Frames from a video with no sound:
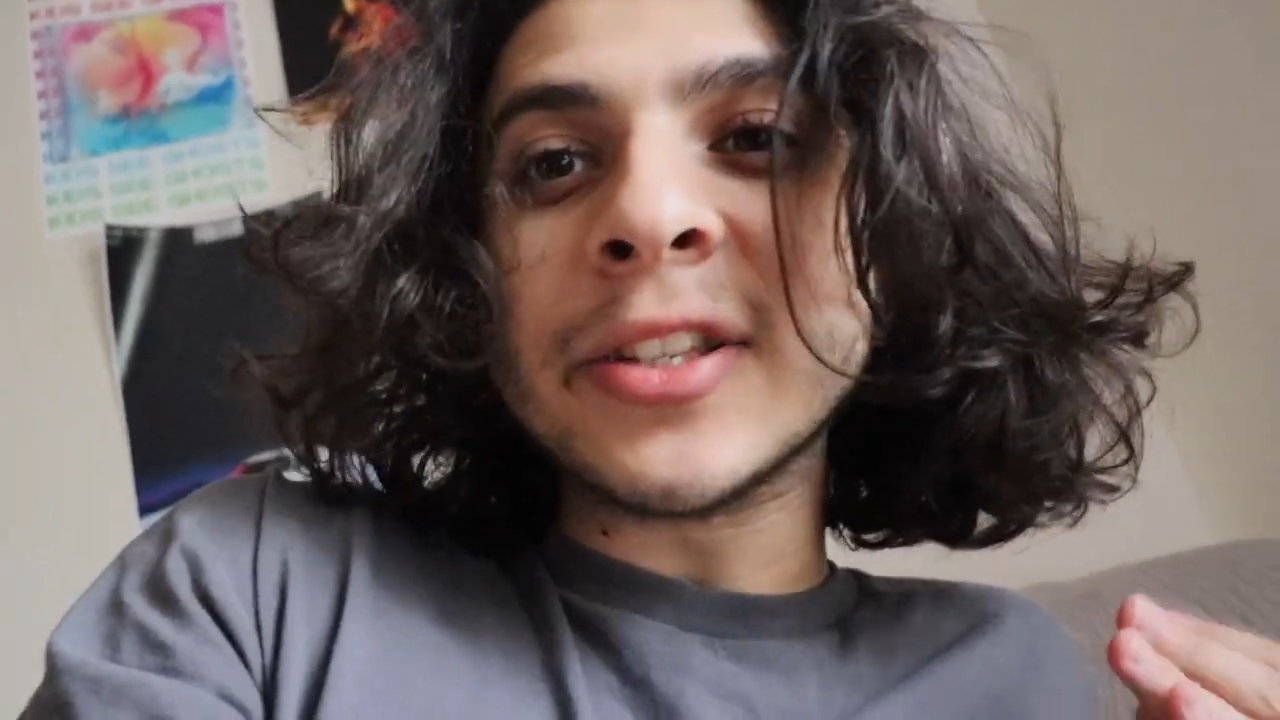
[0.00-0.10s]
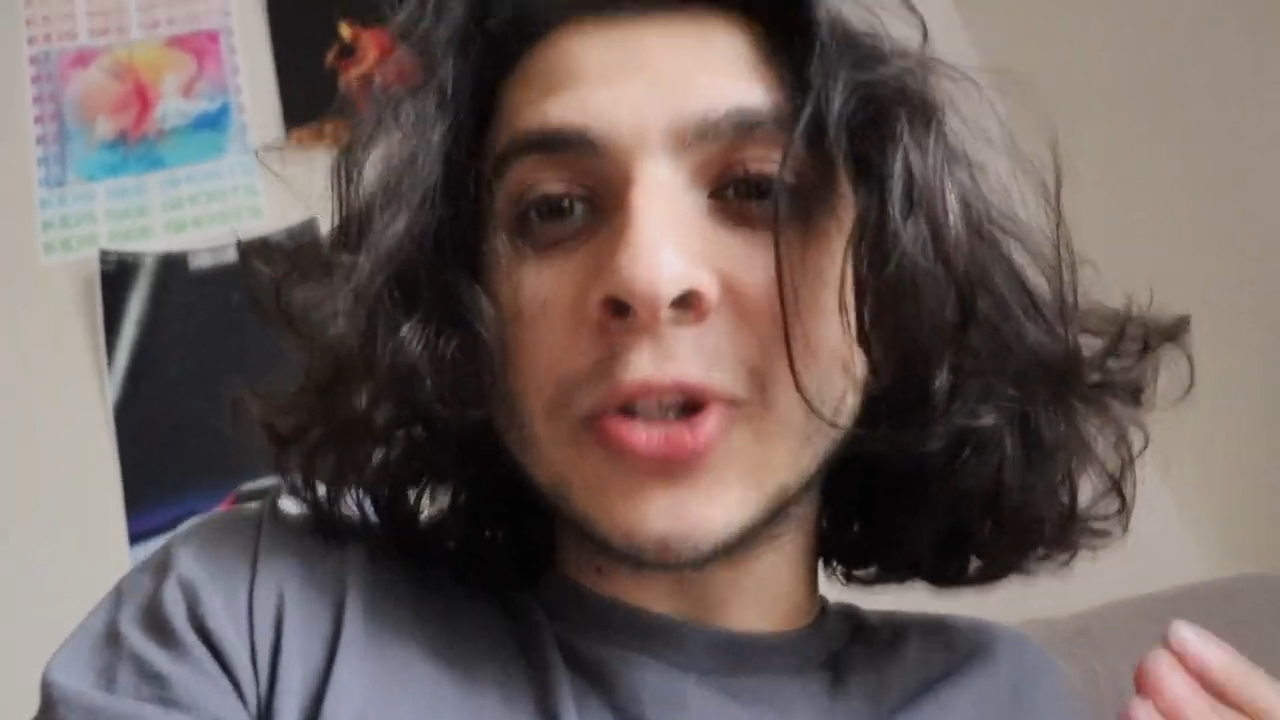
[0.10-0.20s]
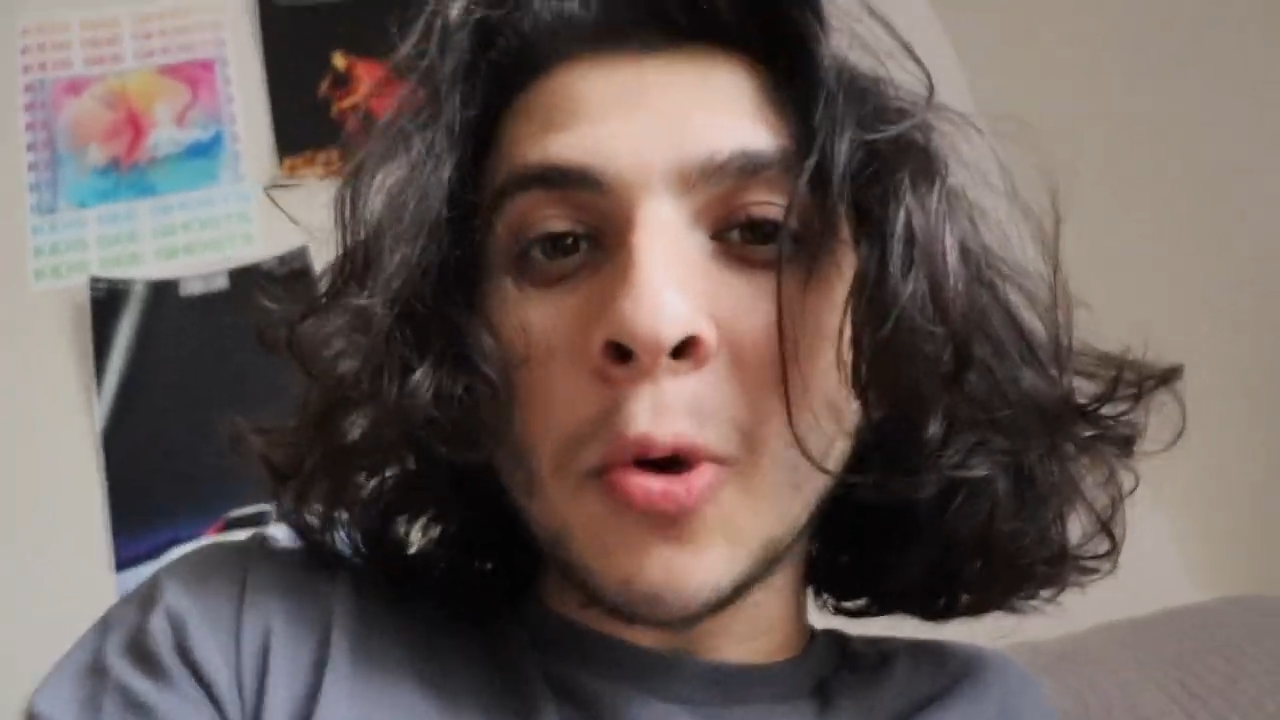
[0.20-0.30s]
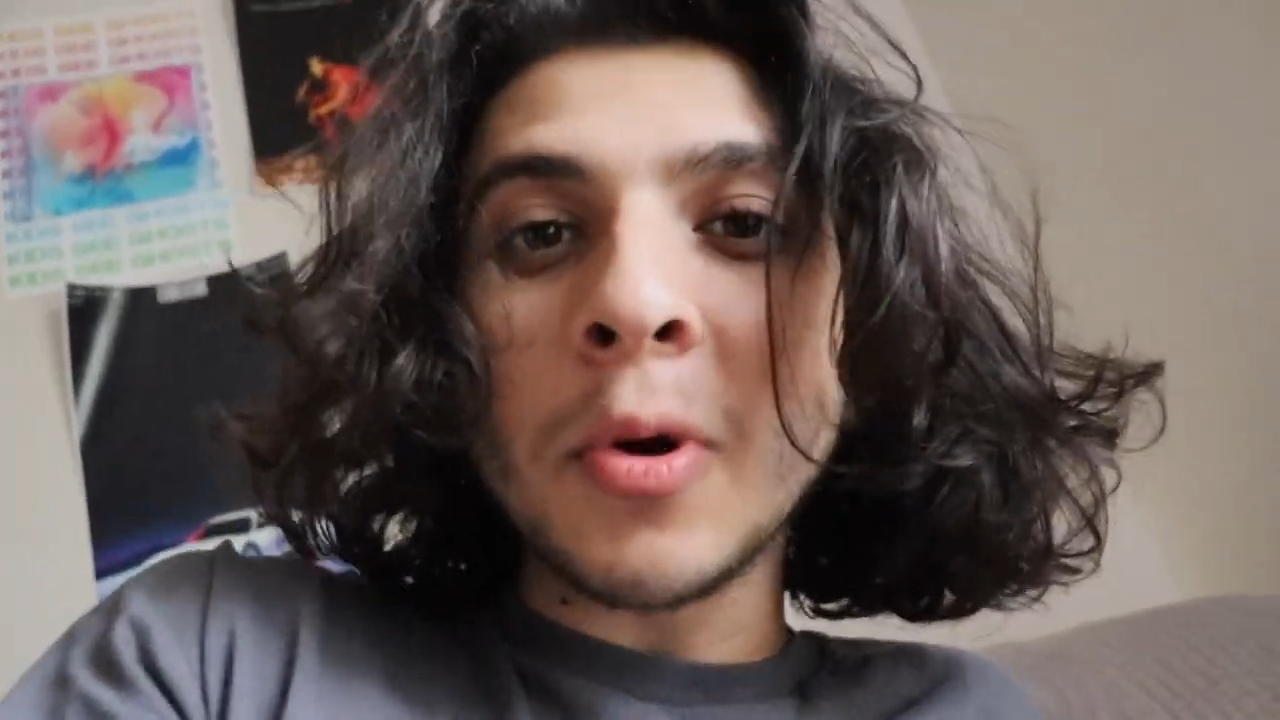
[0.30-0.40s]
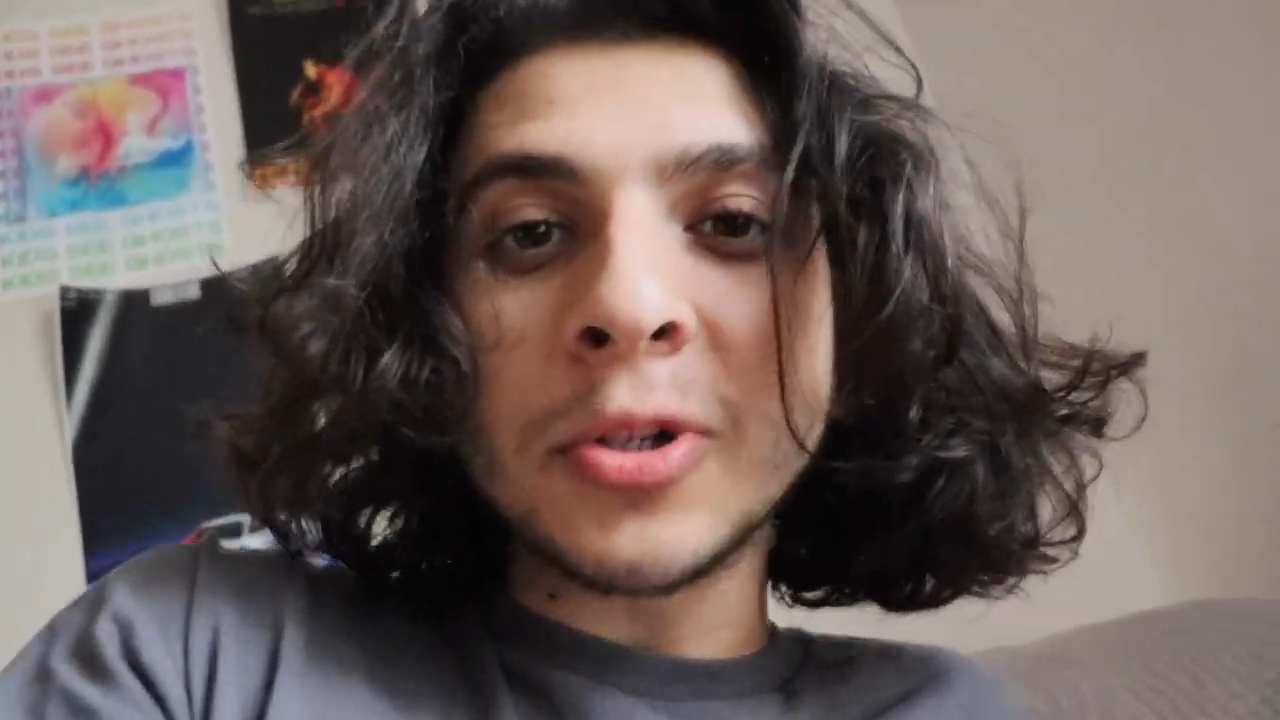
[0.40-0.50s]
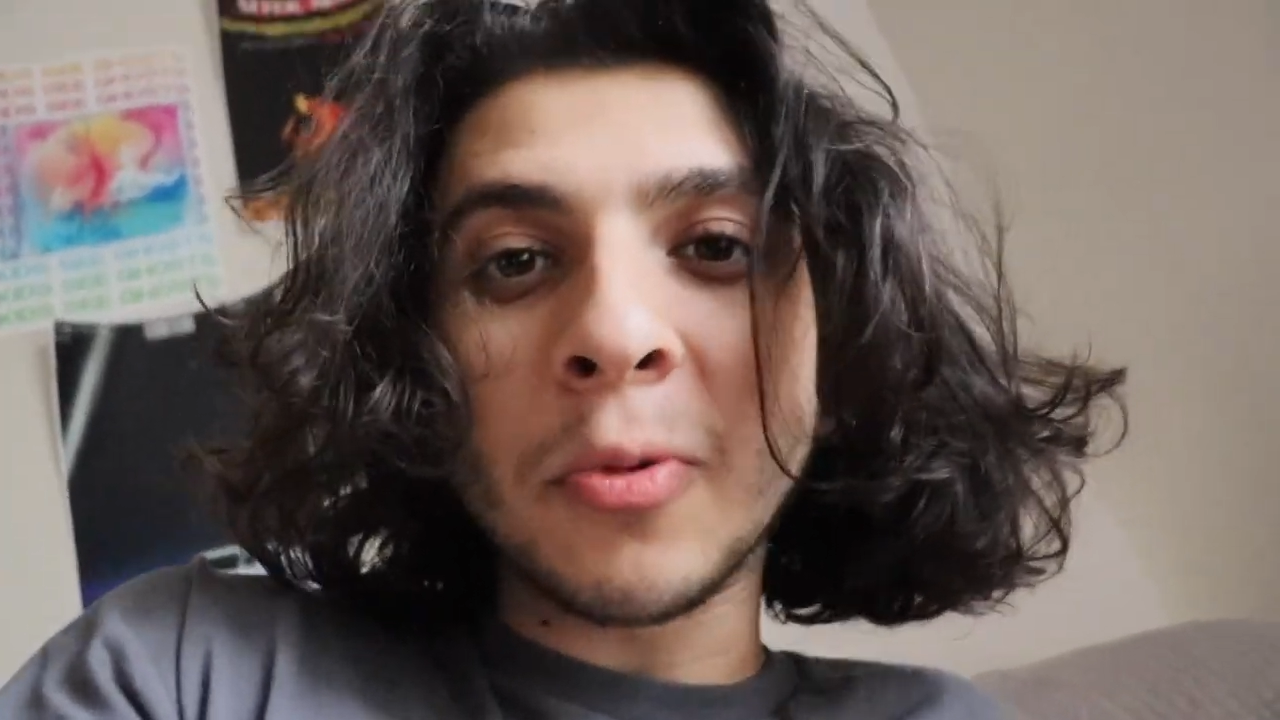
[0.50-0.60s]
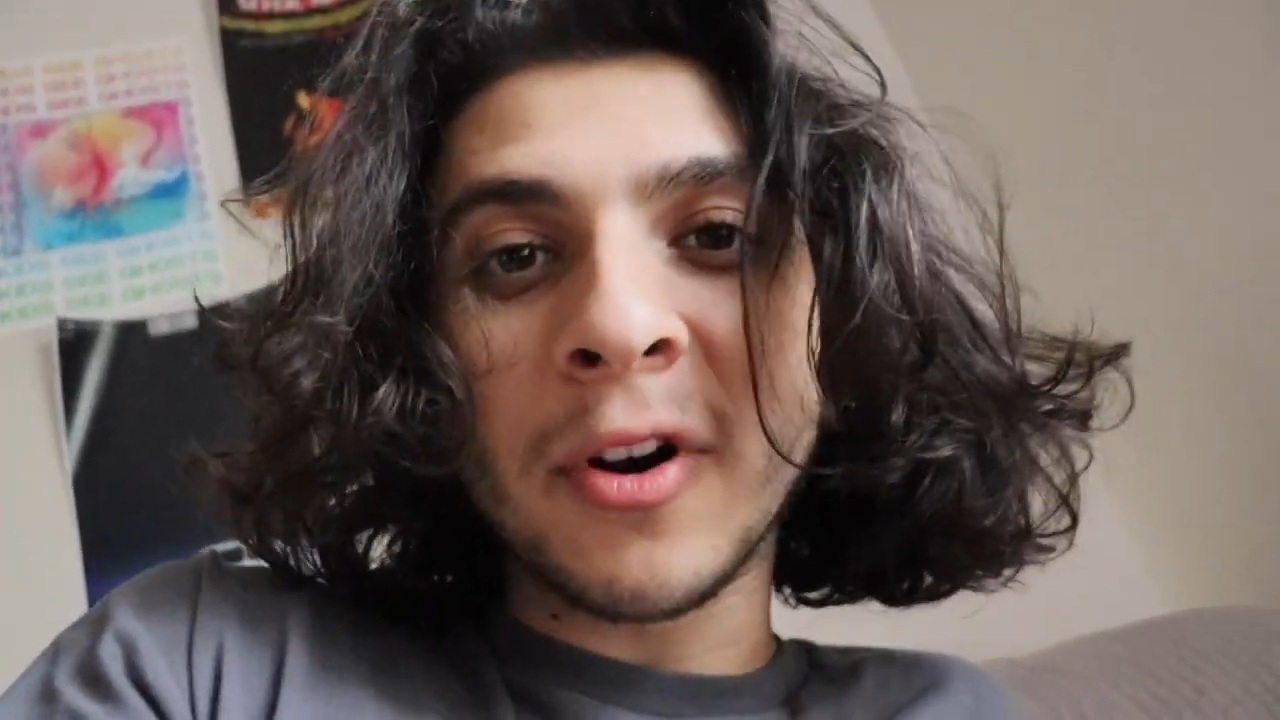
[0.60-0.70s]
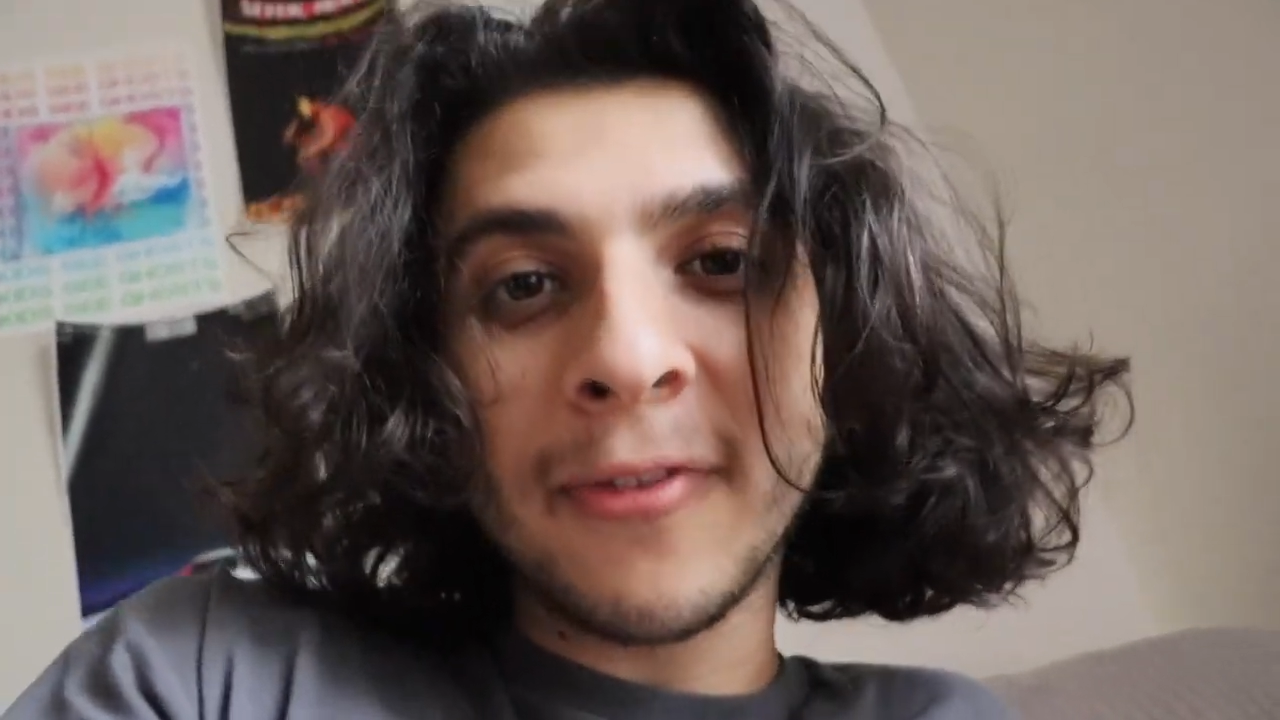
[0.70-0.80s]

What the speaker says: so much more